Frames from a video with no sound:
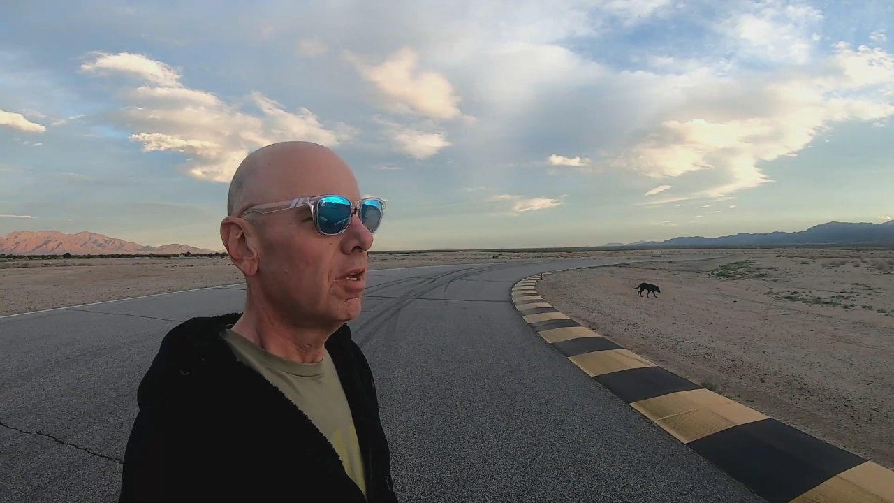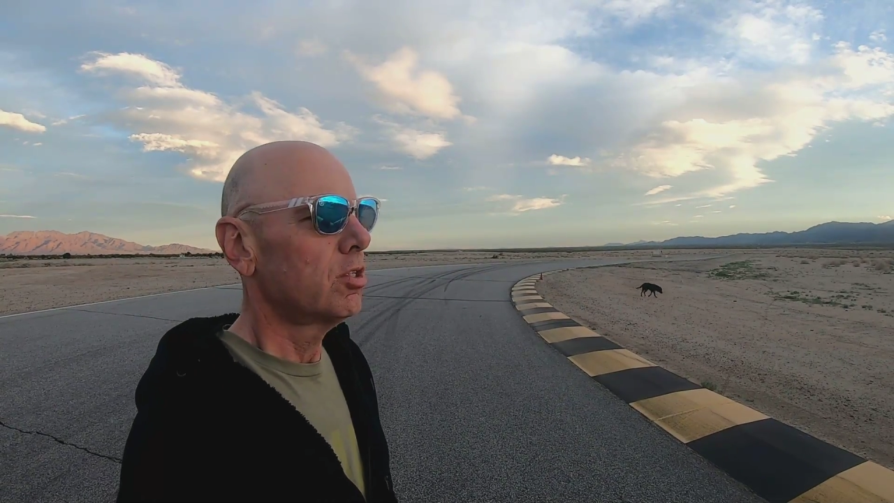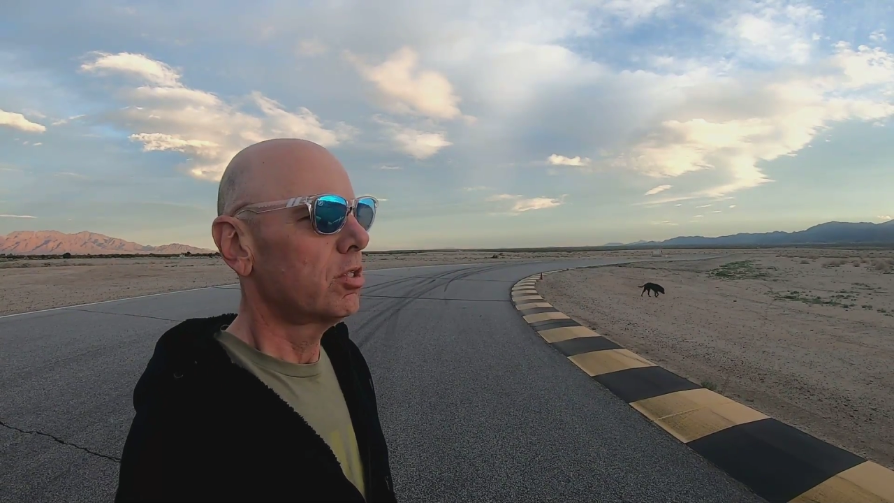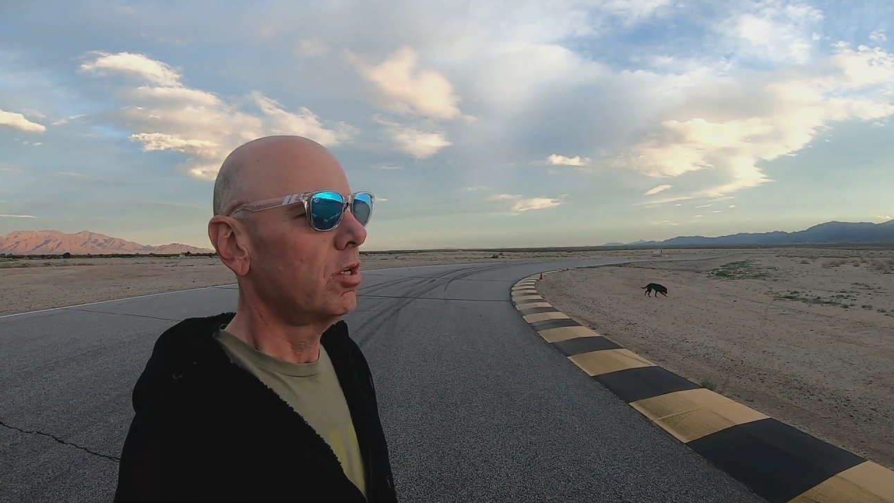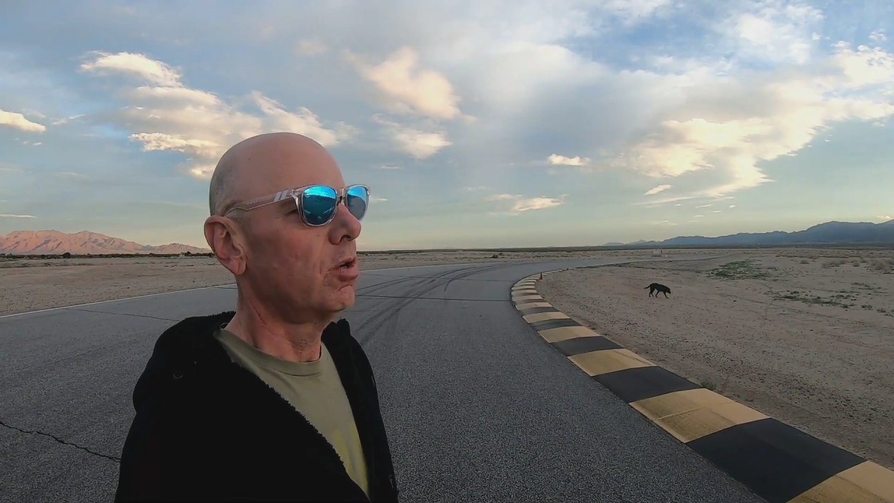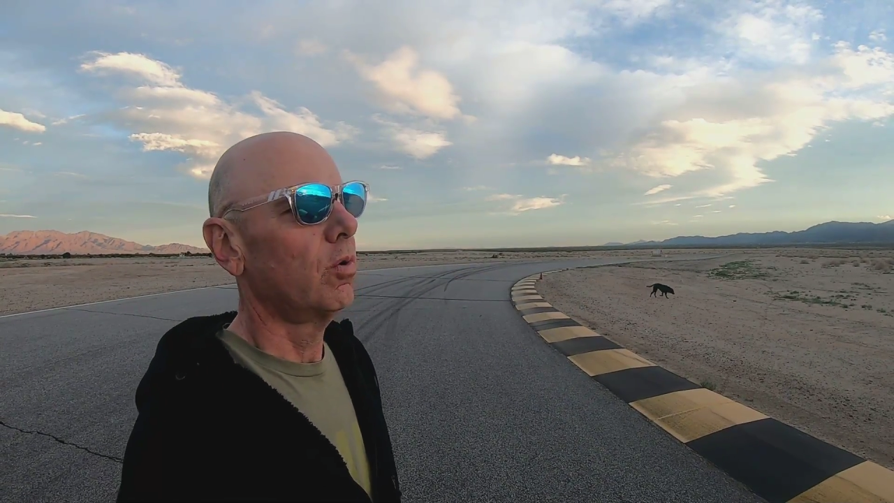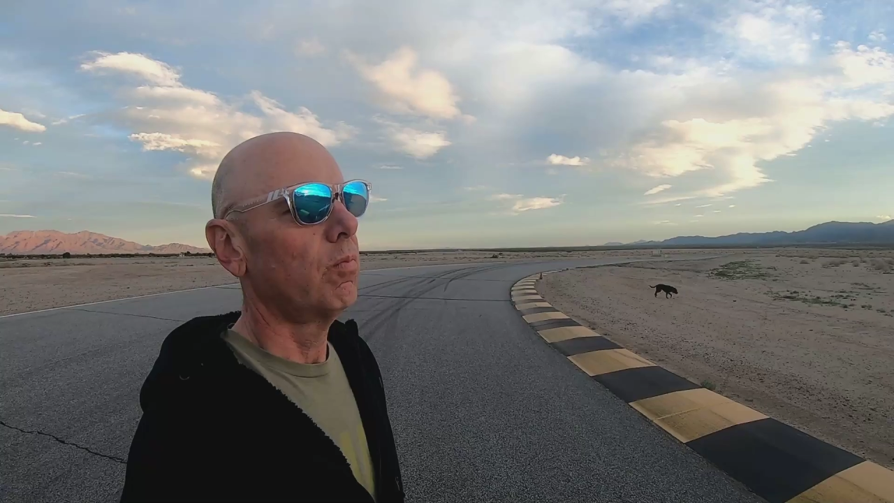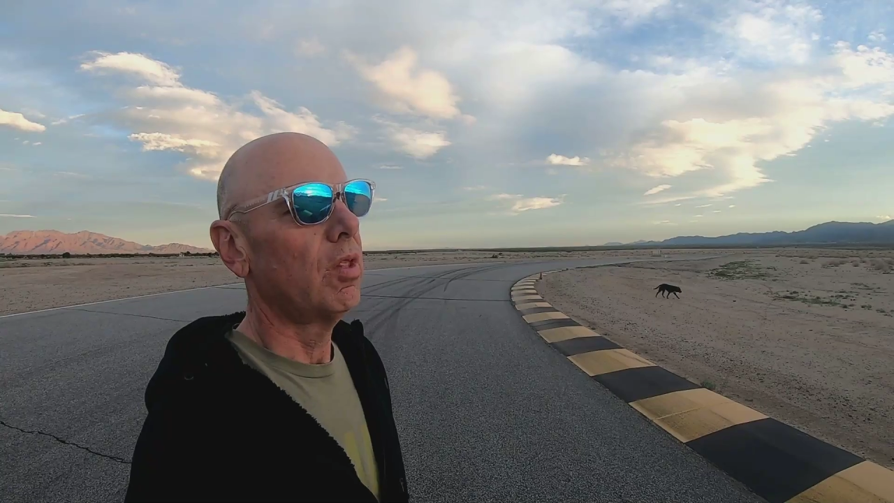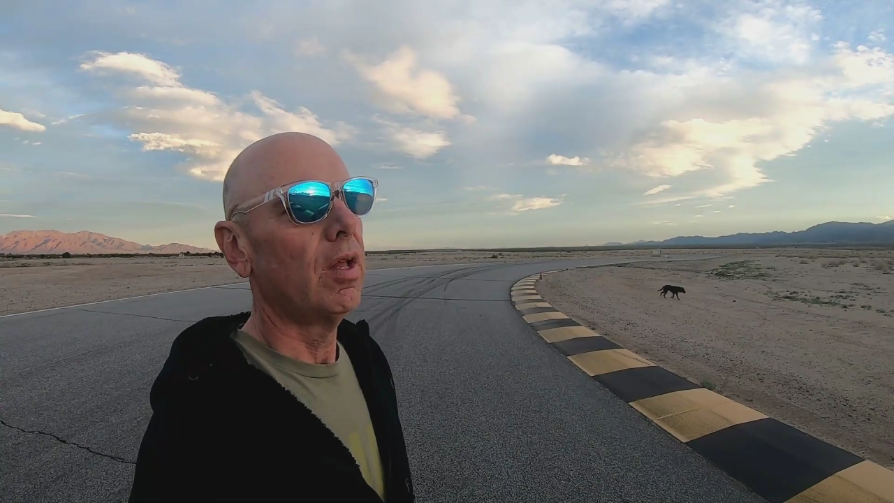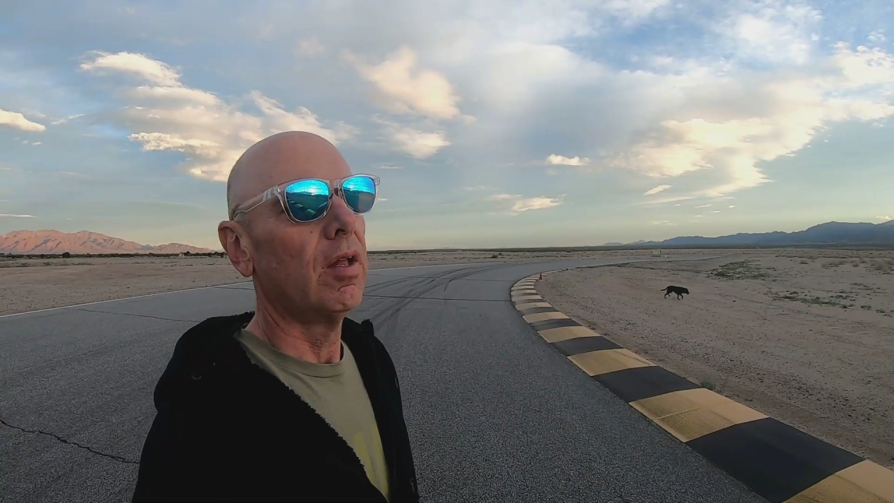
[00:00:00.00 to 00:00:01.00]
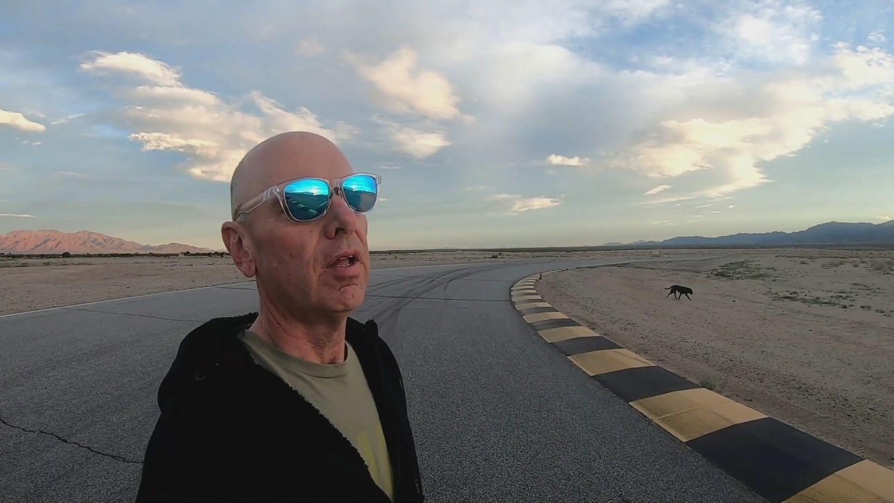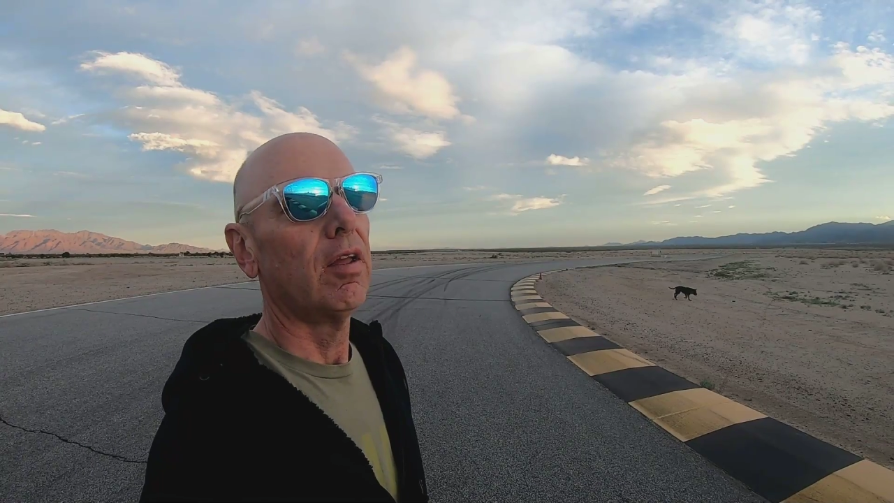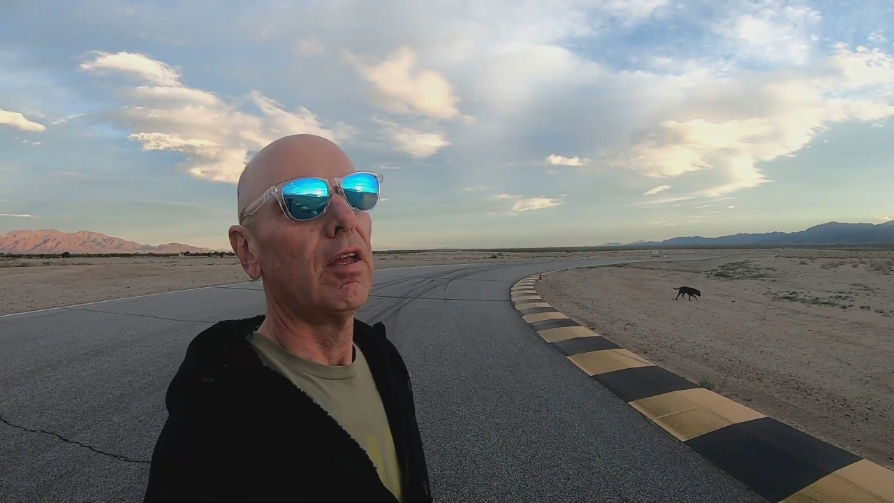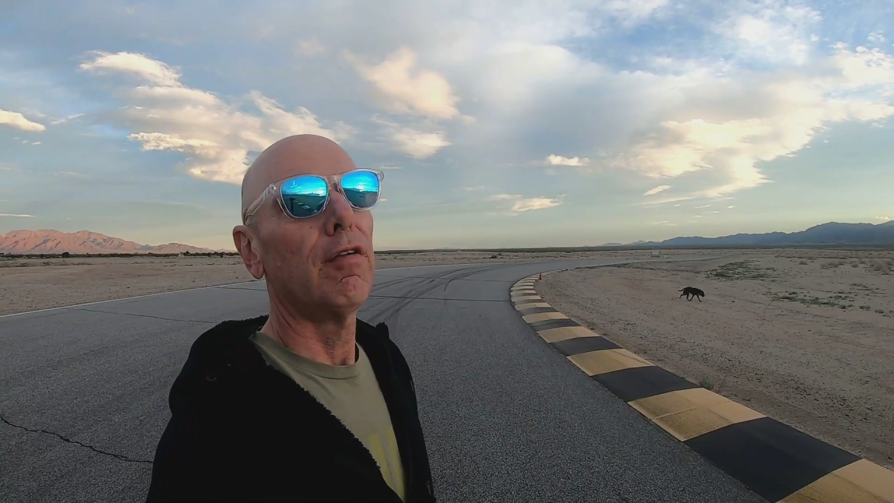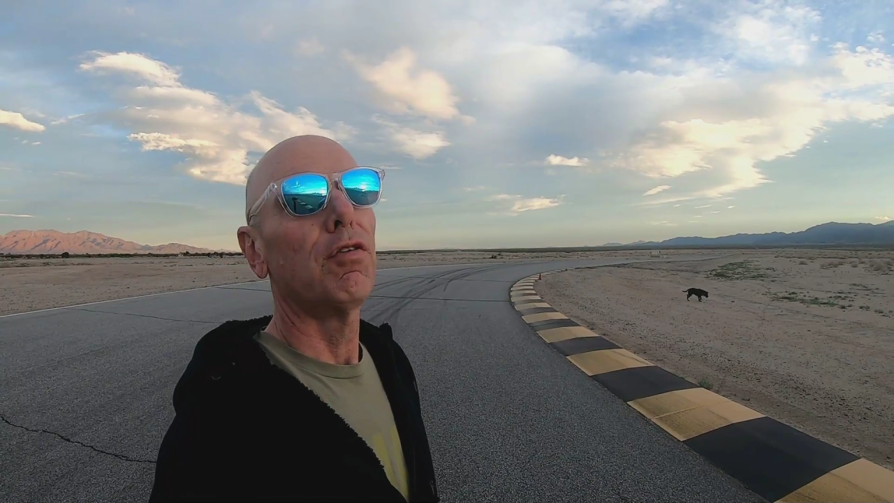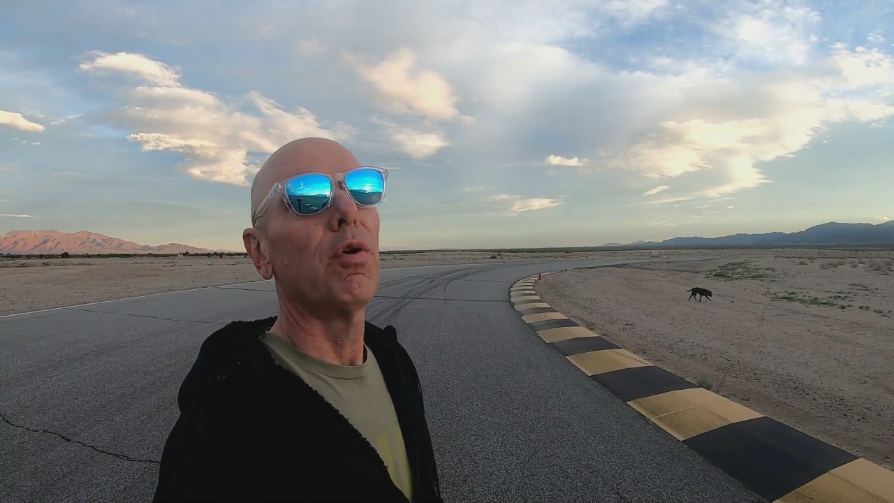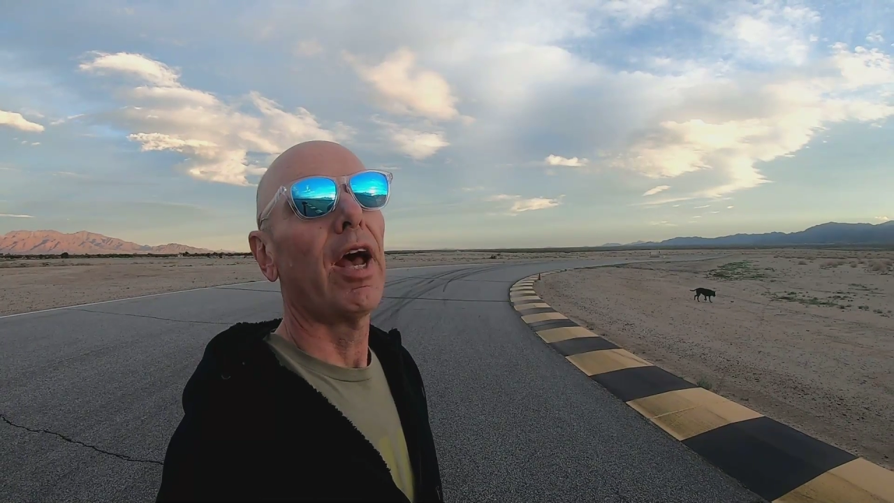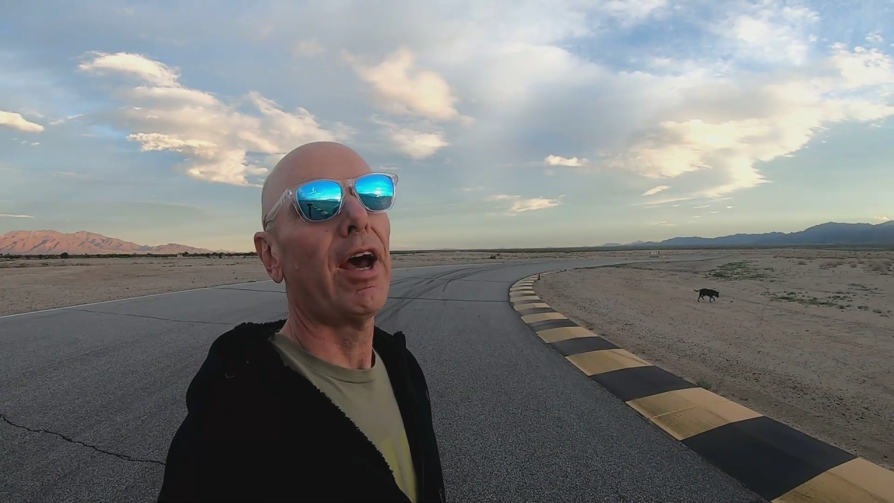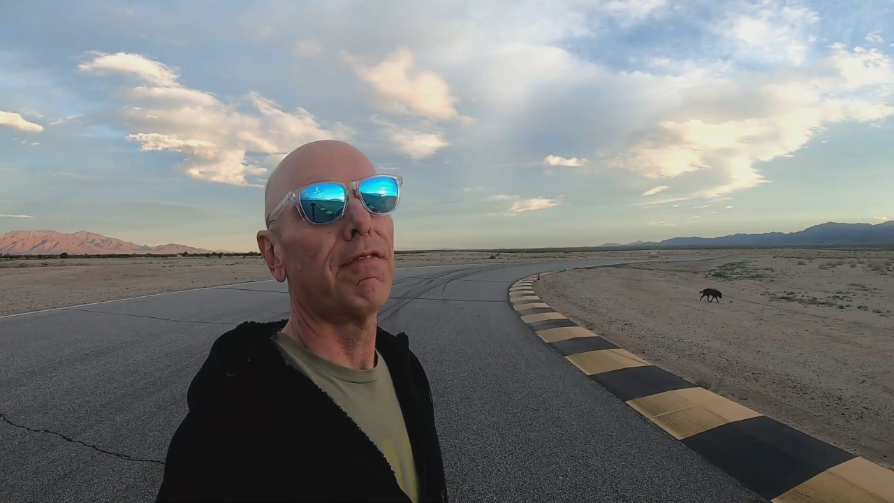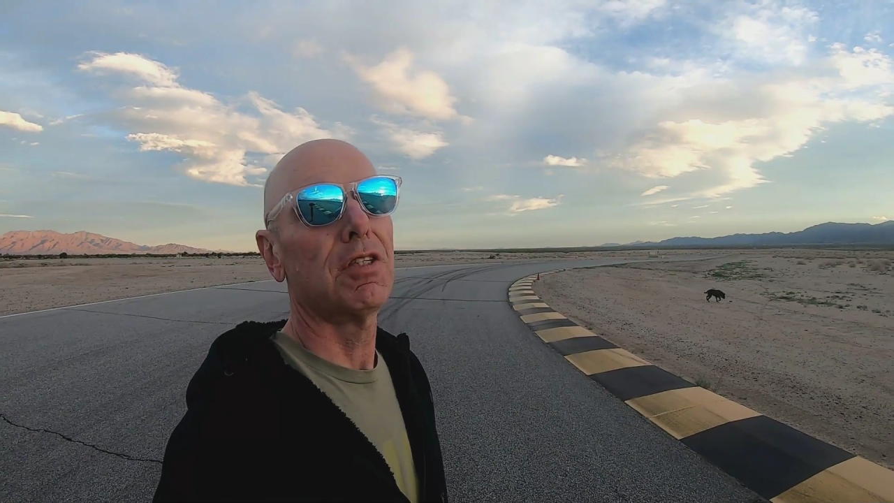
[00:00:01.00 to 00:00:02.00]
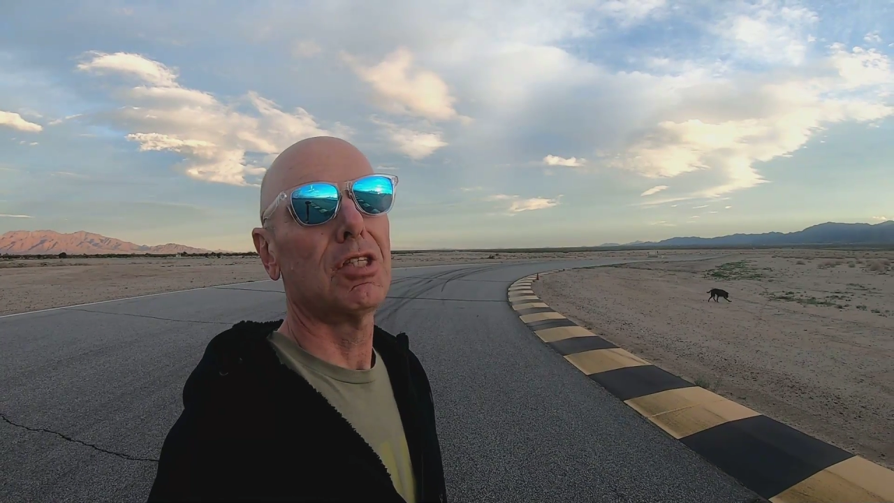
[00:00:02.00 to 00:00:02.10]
So if you have